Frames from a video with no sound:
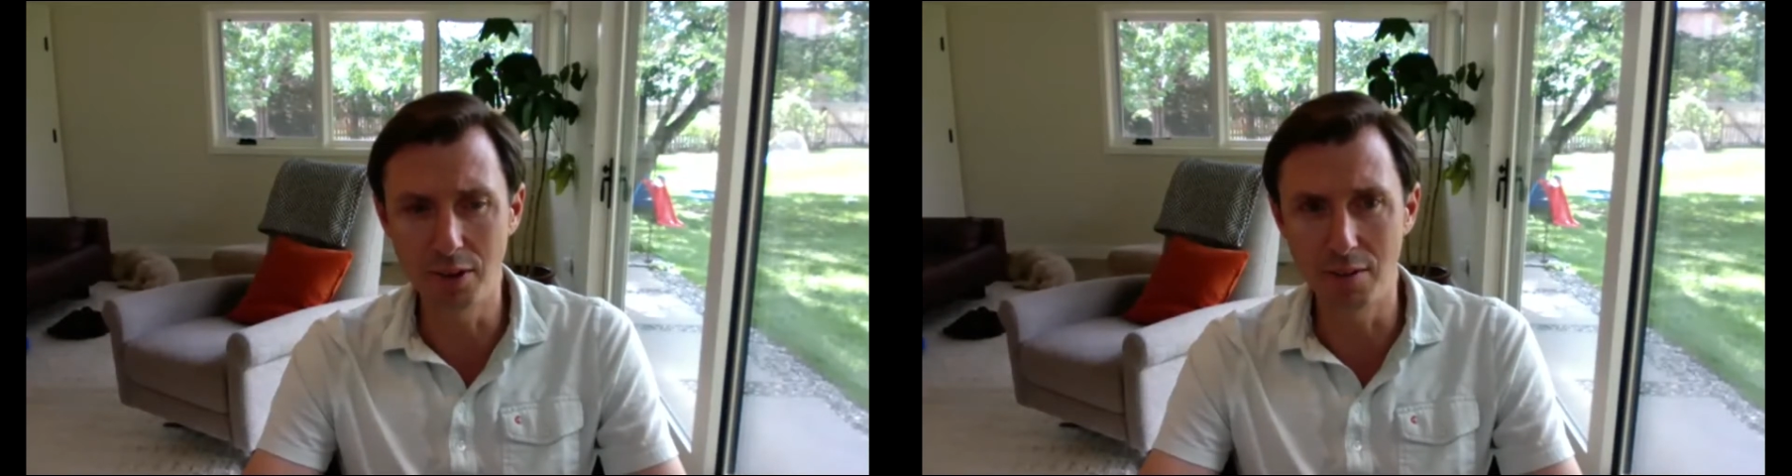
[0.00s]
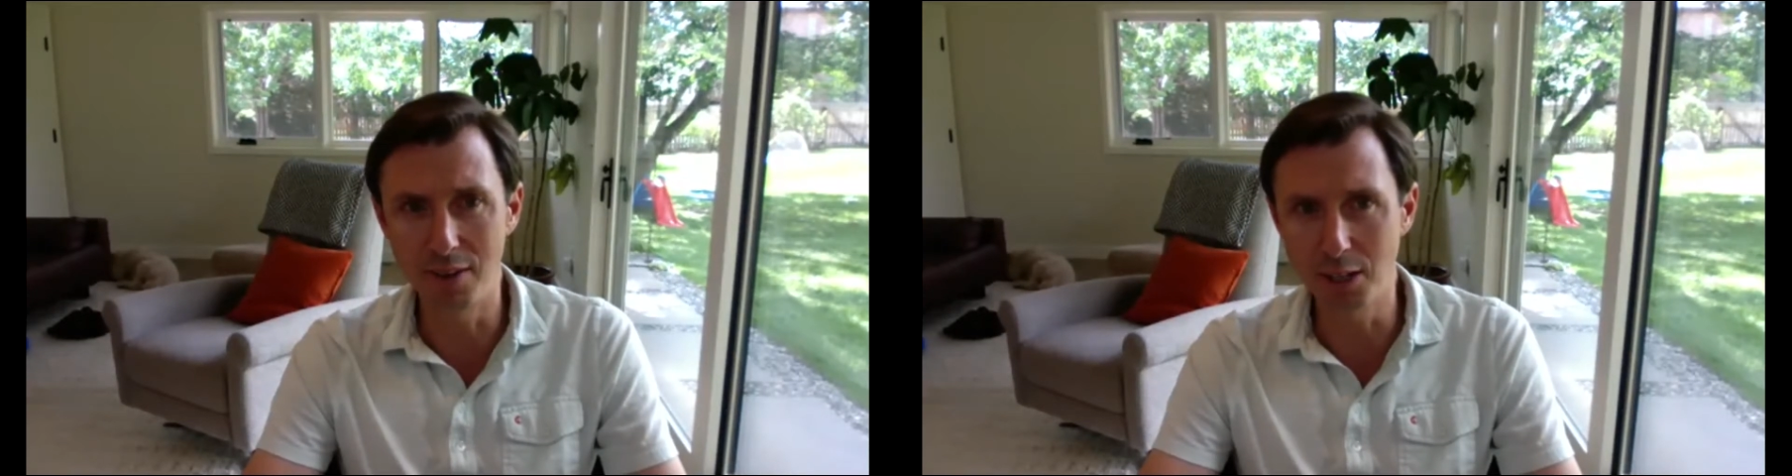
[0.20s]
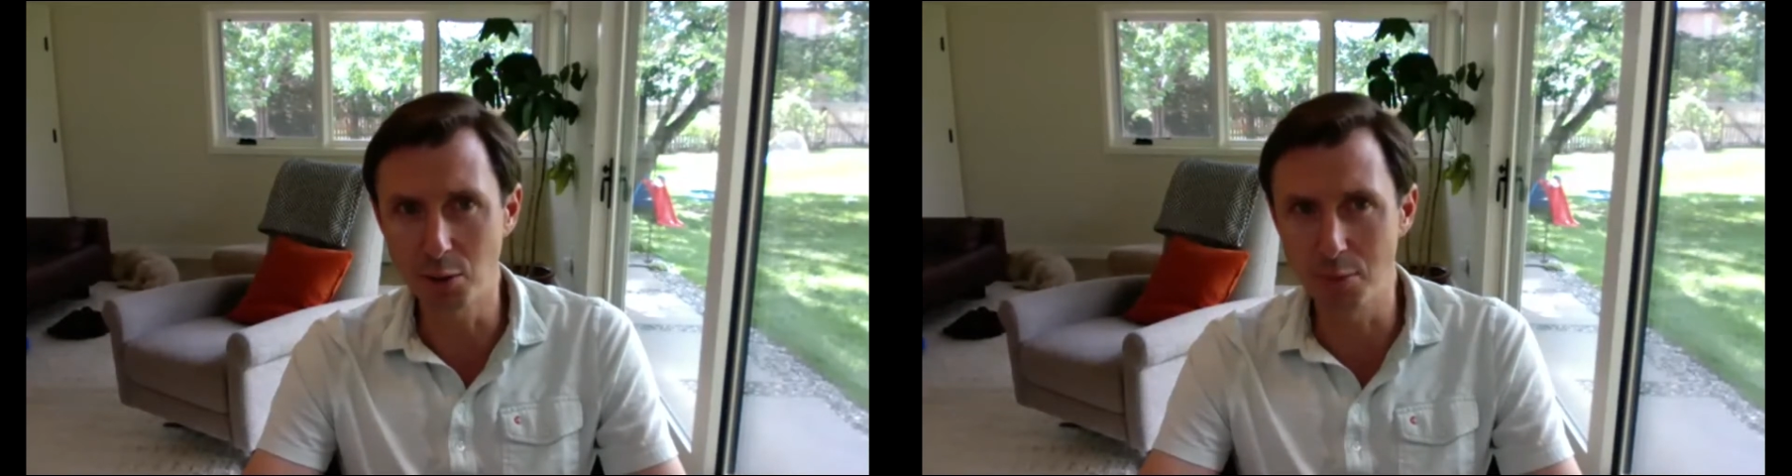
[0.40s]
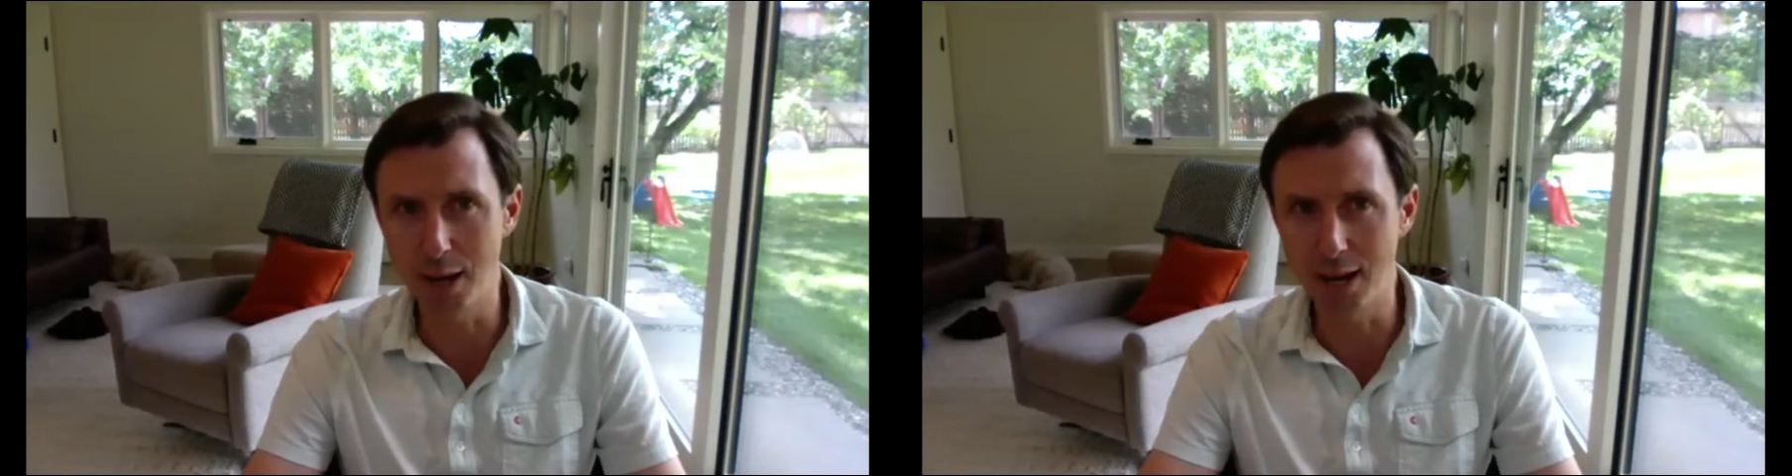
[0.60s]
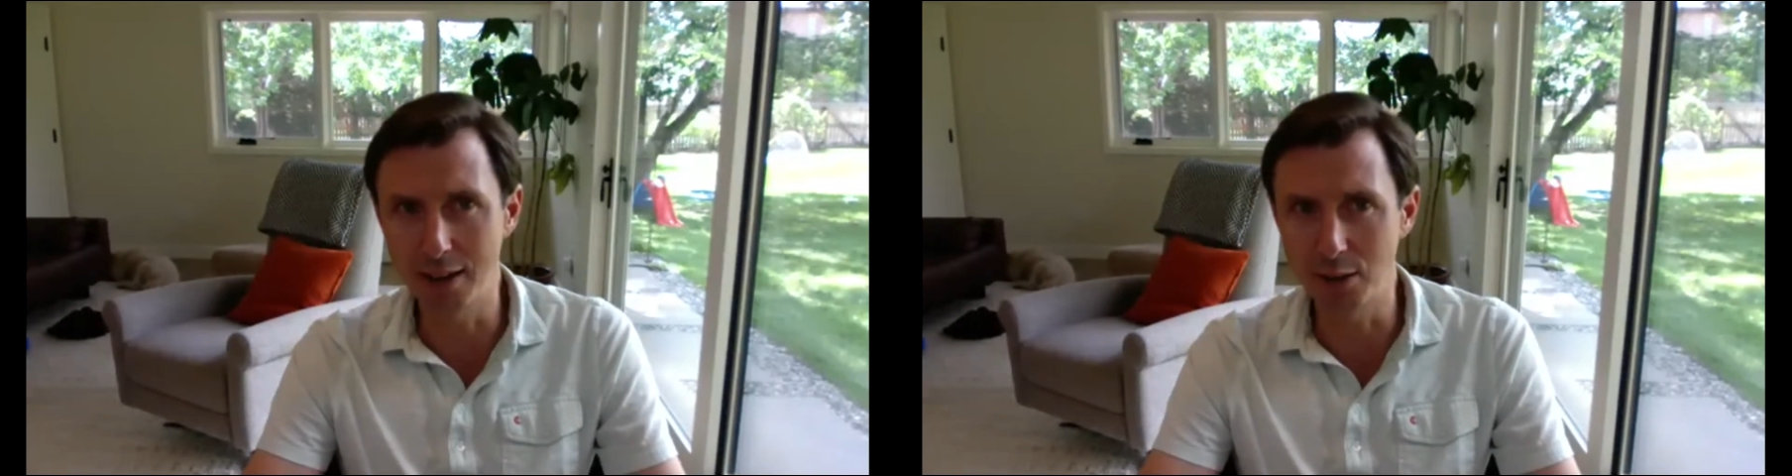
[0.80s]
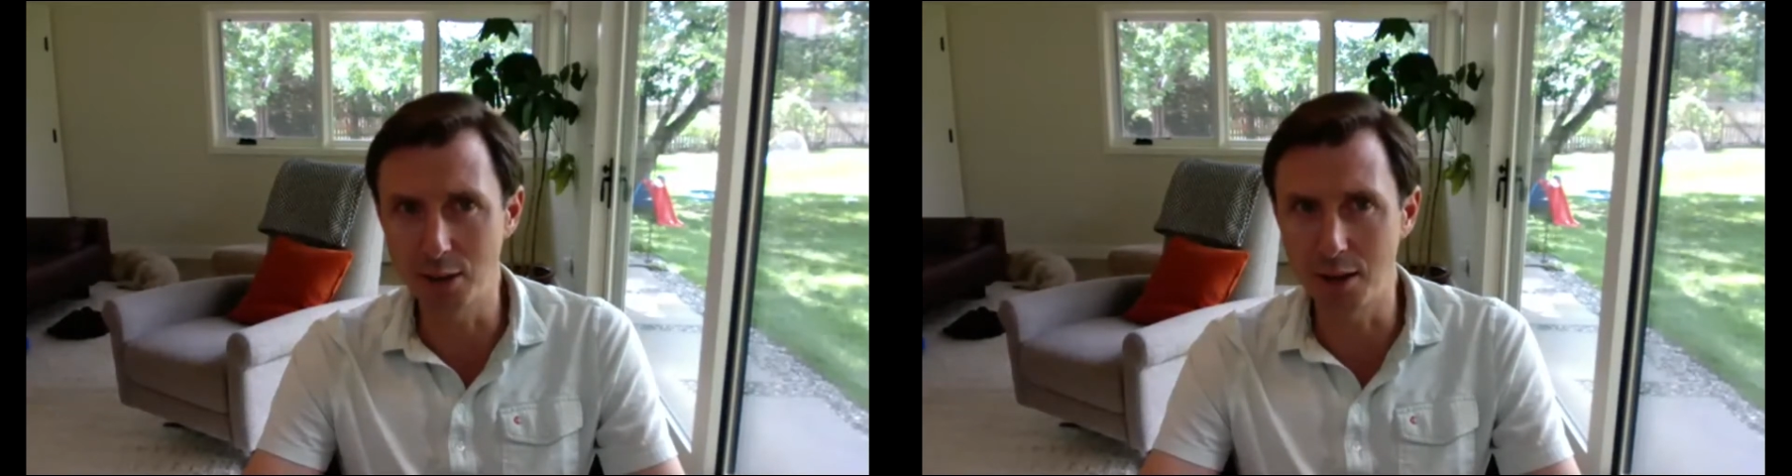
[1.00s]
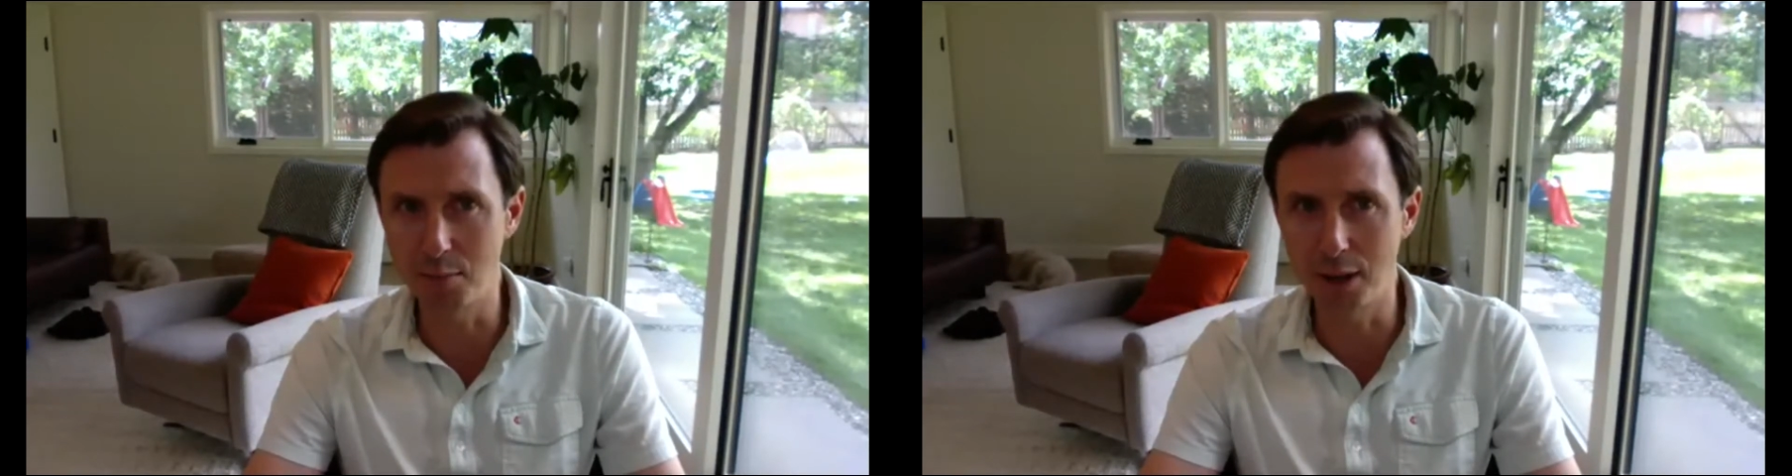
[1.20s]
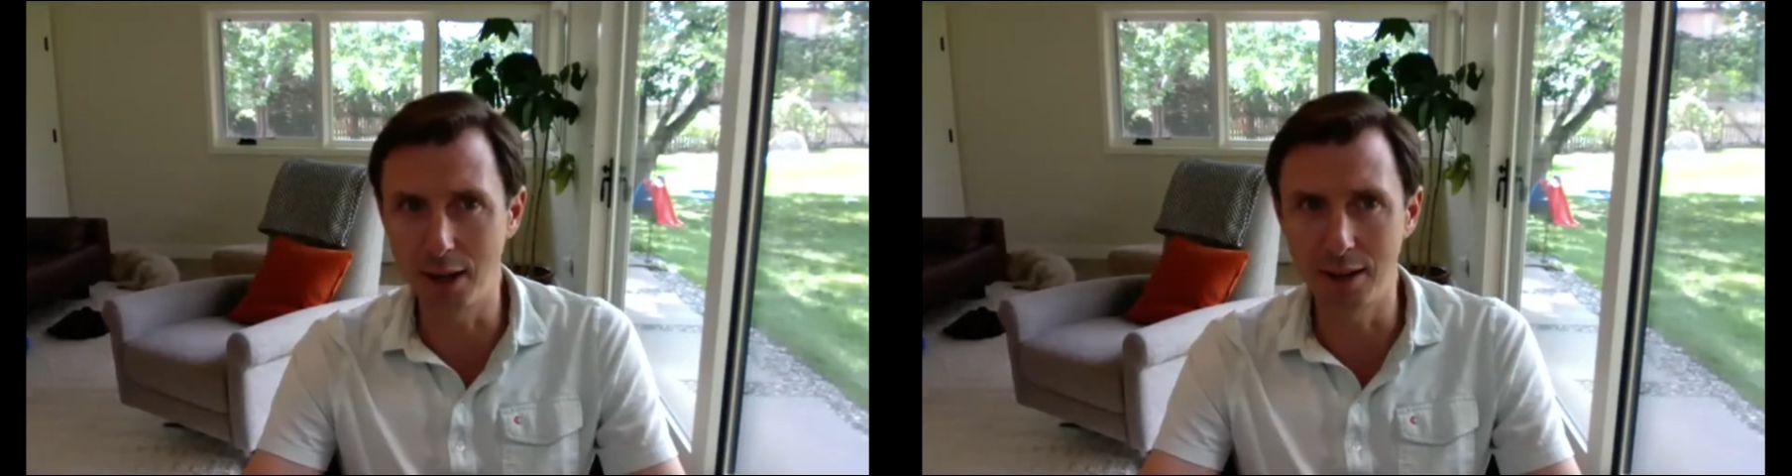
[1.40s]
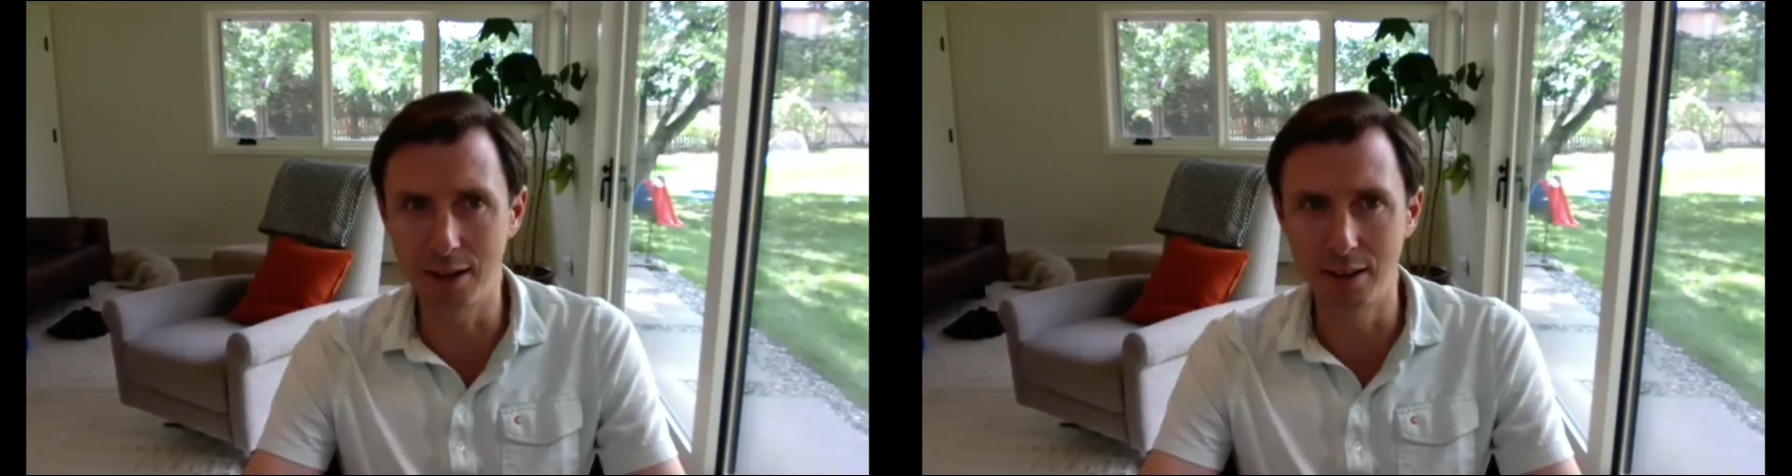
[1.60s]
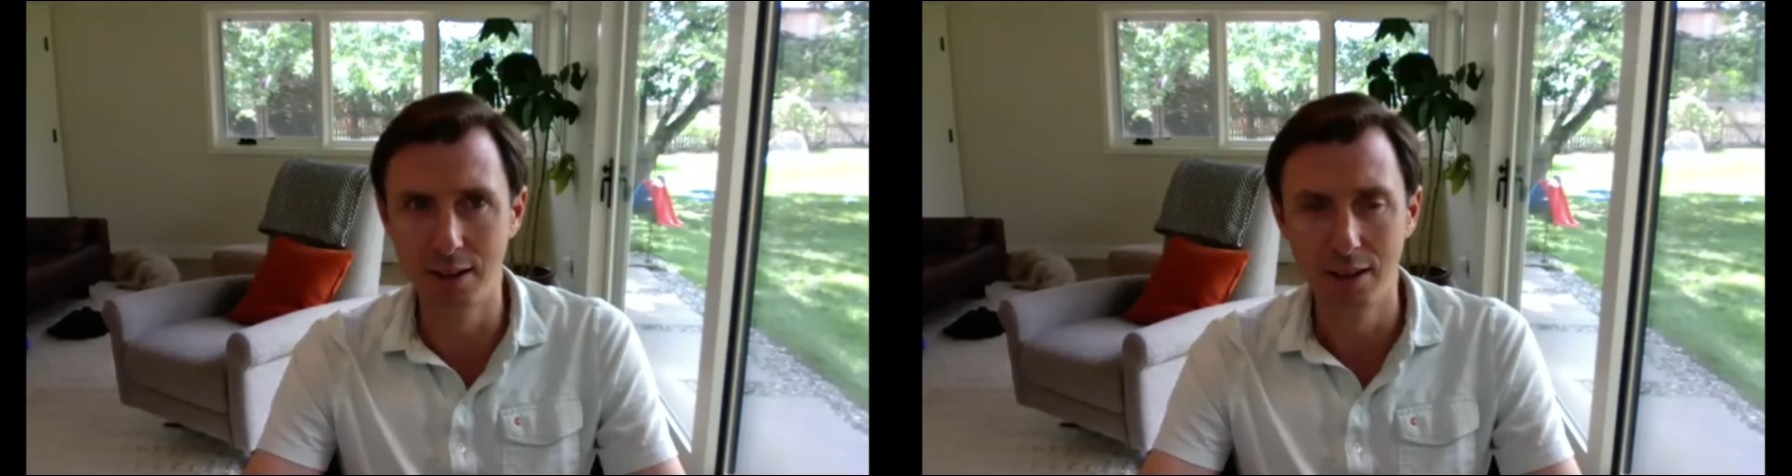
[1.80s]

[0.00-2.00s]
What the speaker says: investment bank that's getting paid a